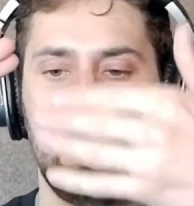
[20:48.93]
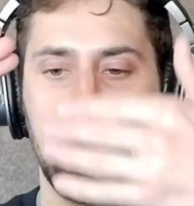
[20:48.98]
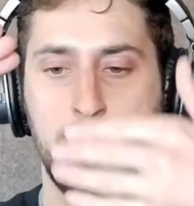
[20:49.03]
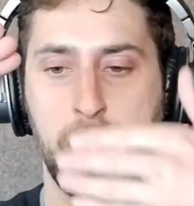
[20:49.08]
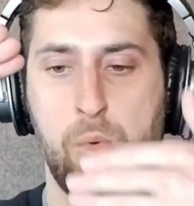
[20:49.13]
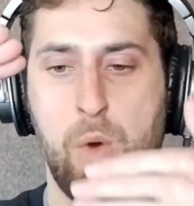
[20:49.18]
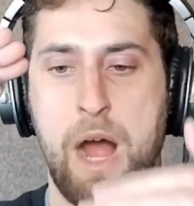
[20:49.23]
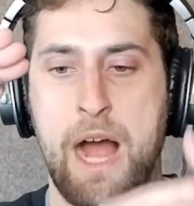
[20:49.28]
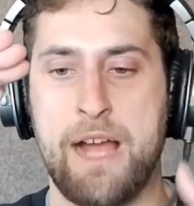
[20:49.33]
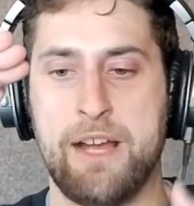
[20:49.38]

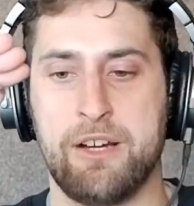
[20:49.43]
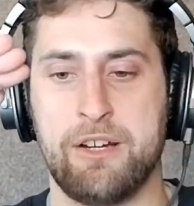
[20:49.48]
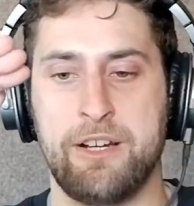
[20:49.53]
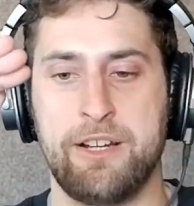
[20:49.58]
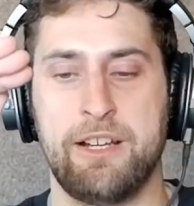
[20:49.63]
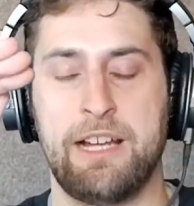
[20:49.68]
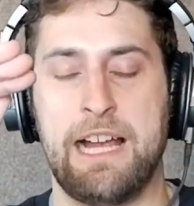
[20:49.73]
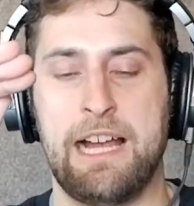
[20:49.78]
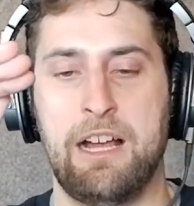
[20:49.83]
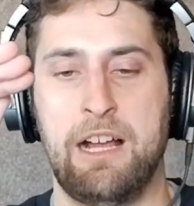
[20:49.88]
wire
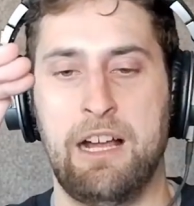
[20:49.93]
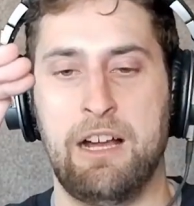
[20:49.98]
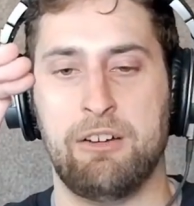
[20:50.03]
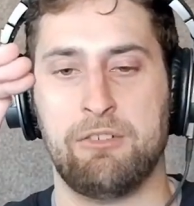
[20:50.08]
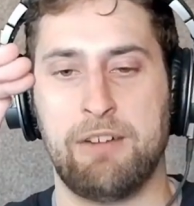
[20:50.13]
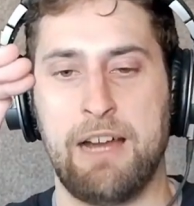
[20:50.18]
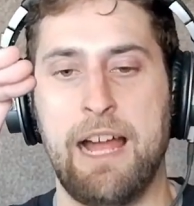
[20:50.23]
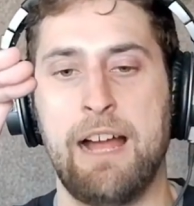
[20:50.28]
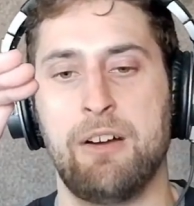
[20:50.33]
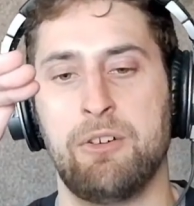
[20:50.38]
it
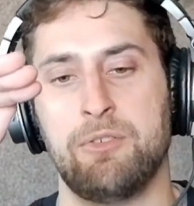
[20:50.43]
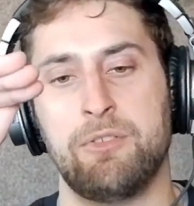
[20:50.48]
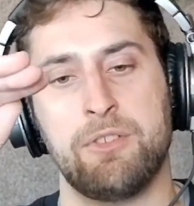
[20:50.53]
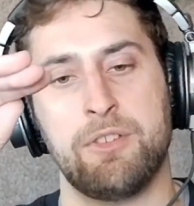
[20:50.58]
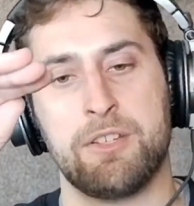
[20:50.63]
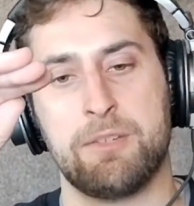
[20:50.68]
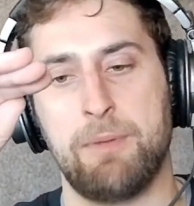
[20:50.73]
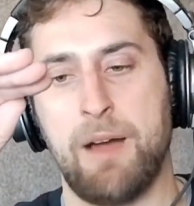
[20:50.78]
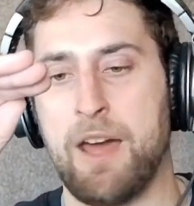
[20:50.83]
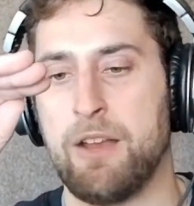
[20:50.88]
around
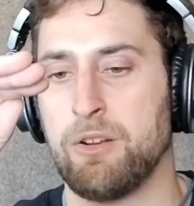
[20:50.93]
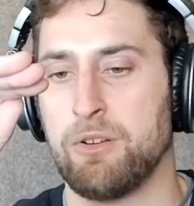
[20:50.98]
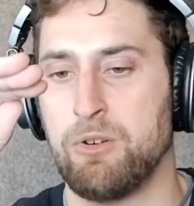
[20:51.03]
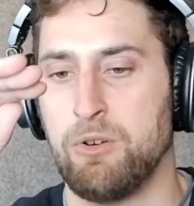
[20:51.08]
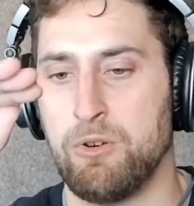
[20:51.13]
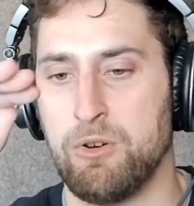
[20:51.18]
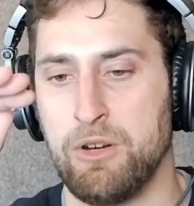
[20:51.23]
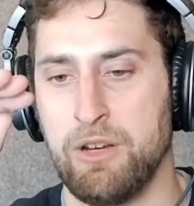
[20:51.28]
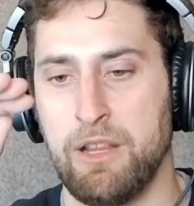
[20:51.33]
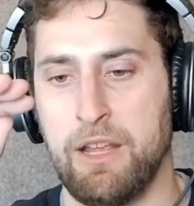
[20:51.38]
the spinal
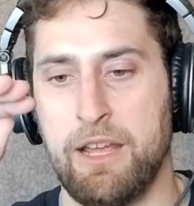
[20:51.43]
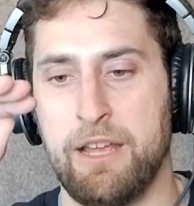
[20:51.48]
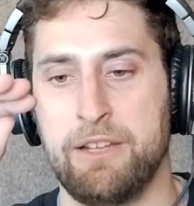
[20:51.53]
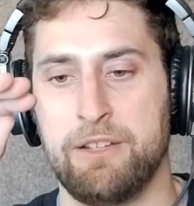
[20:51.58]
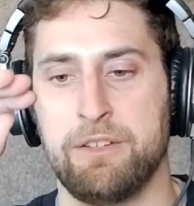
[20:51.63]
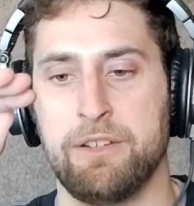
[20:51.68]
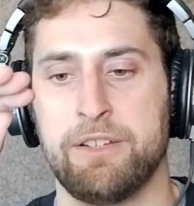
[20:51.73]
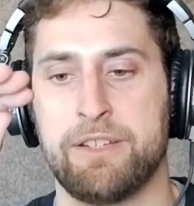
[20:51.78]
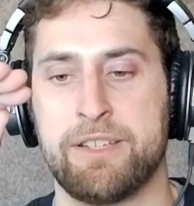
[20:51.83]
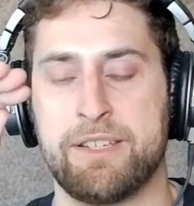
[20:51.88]
cord,
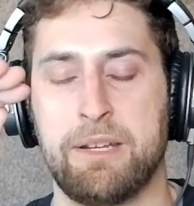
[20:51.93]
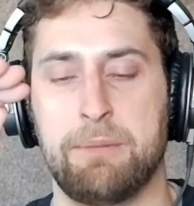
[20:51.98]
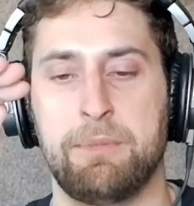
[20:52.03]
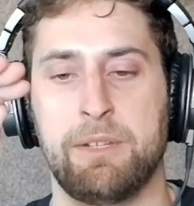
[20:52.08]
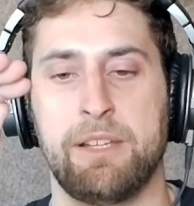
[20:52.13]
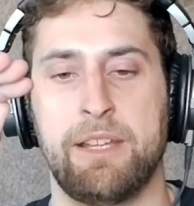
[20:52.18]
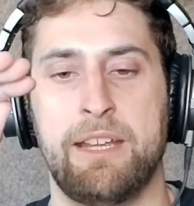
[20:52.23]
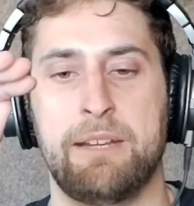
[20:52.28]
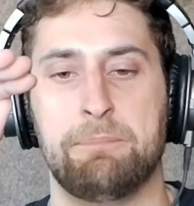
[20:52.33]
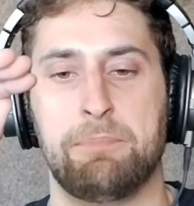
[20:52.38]
and
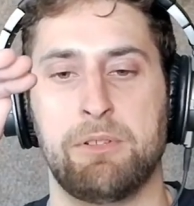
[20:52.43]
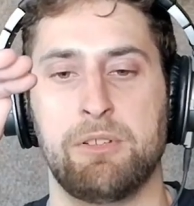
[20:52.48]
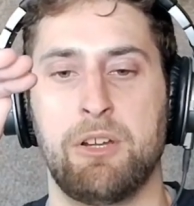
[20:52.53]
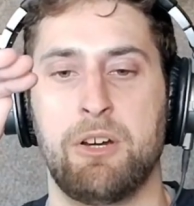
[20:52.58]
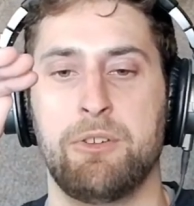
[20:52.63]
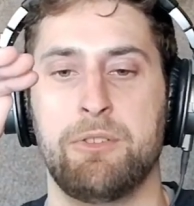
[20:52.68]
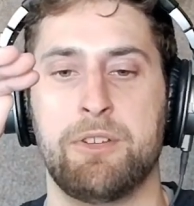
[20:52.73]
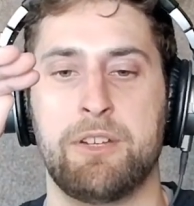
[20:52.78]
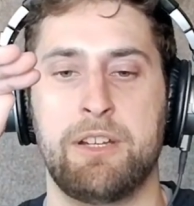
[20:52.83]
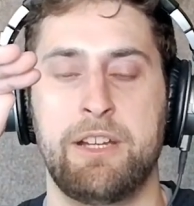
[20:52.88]
stimulate
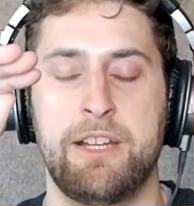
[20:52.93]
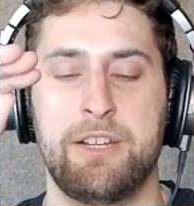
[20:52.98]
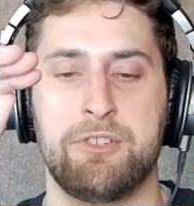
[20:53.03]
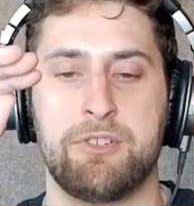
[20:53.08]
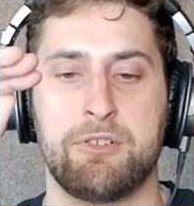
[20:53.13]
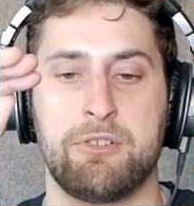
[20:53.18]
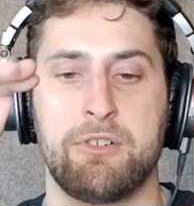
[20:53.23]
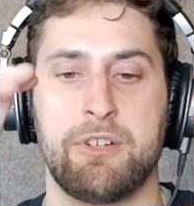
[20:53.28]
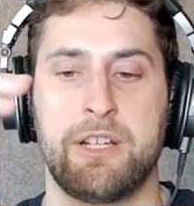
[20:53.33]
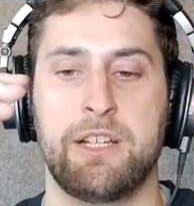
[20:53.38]
below the
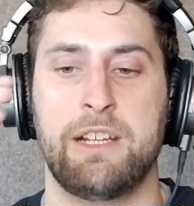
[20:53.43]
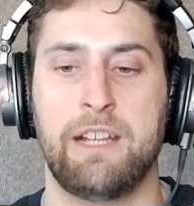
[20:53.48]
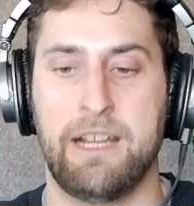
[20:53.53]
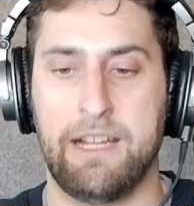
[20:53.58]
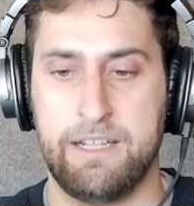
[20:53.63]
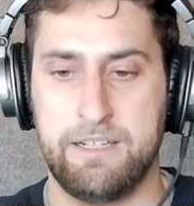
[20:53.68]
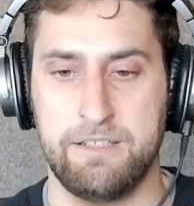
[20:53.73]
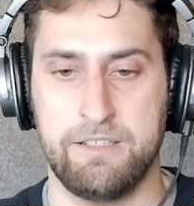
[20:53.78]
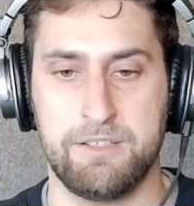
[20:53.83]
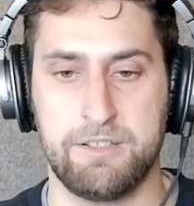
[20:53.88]
injury
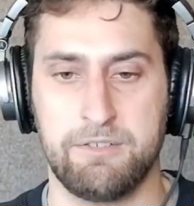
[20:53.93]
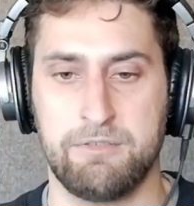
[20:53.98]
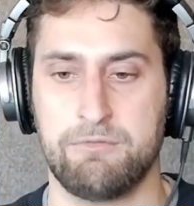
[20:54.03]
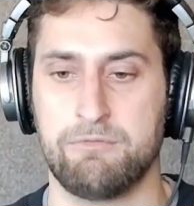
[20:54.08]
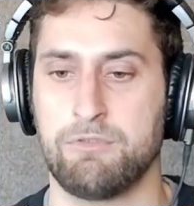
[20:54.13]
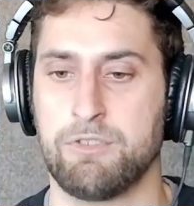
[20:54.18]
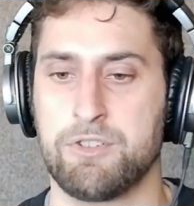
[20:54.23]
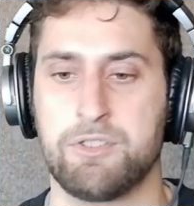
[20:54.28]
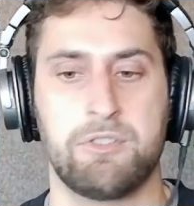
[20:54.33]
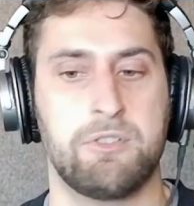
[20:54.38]
and
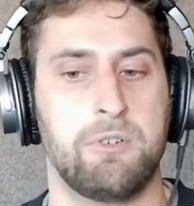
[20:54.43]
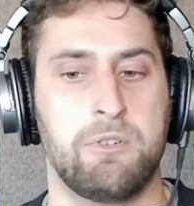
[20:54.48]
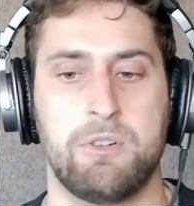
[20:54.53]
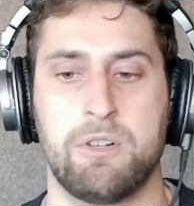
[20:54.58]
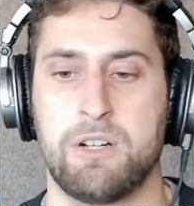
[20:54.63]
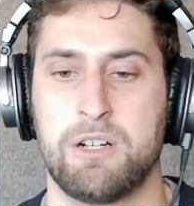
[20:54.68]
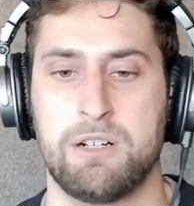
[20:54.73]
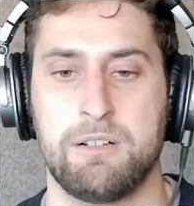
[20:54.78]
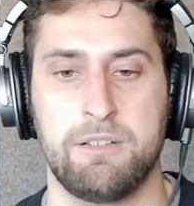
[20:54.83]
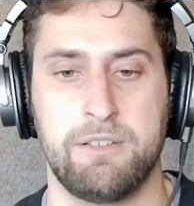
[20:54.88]

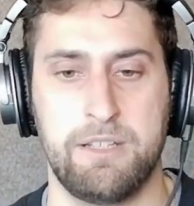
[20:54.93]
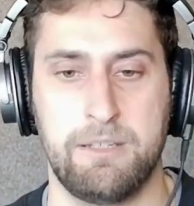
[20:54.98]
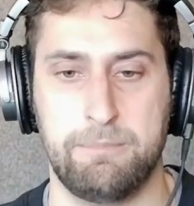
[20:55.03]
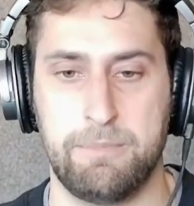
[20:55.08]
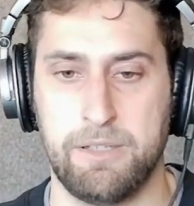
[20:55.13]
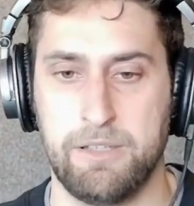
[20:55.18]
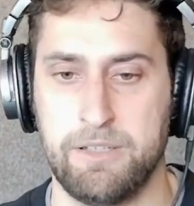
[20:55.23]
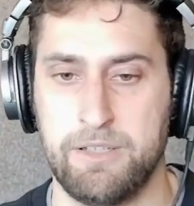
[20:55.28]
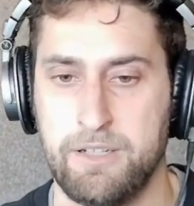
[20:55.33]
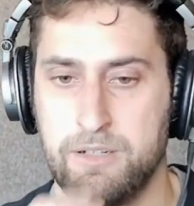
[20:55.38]
restore the
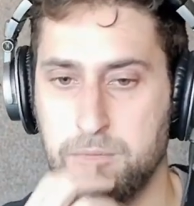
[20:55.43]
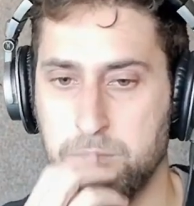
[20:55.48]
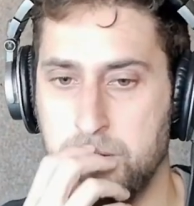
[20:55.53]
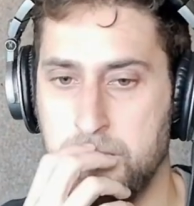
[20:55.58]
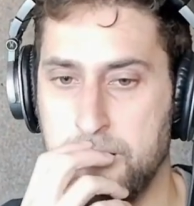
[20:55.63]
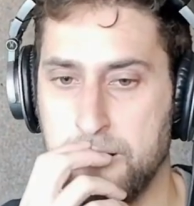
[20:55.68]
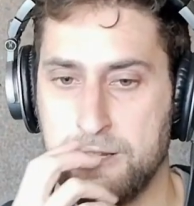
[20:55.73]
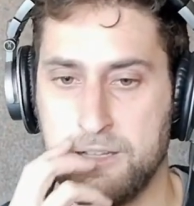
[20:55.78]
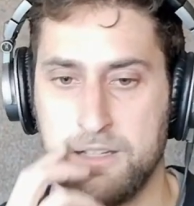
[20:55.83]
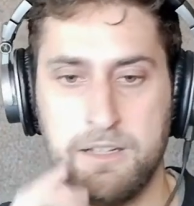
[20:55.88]
ability to
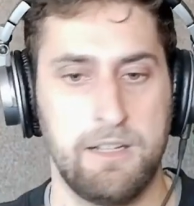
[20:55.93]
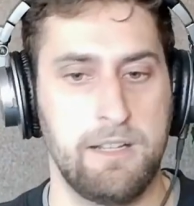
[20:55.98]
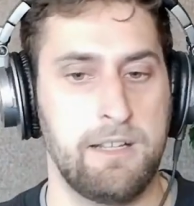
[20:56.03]
walk.